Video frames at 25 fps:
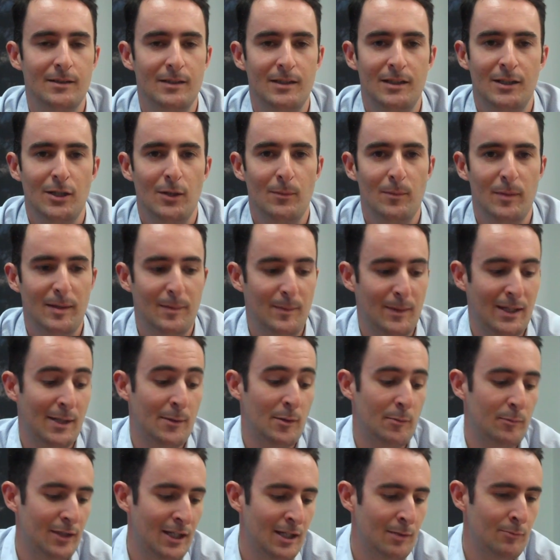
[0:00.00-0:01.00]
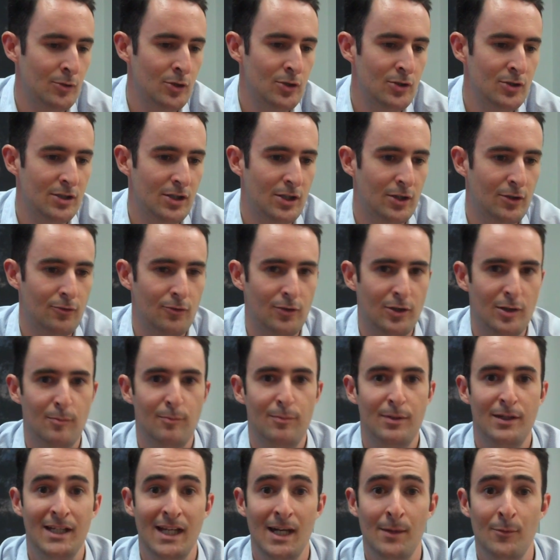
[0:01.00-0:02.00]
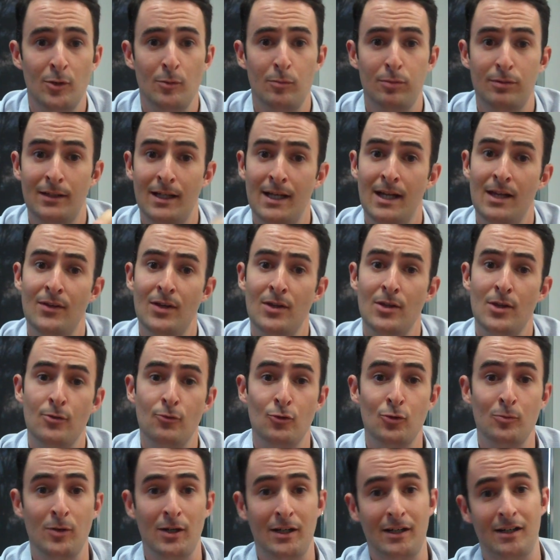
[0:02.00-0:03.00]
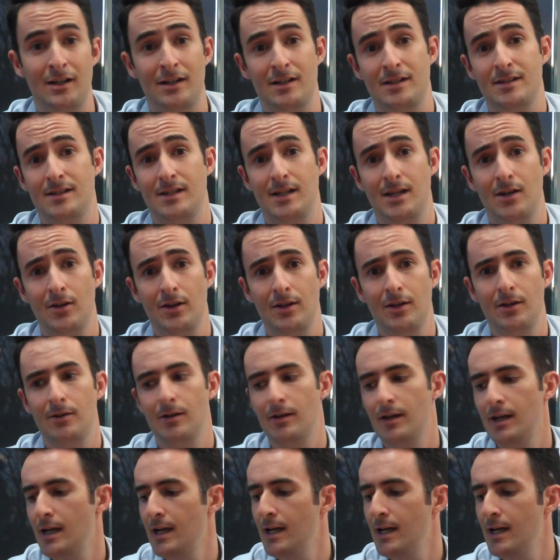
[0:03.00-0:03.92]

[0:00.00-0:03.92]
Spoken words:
You know, being able to play music through that, being able to play it then through my car stereo,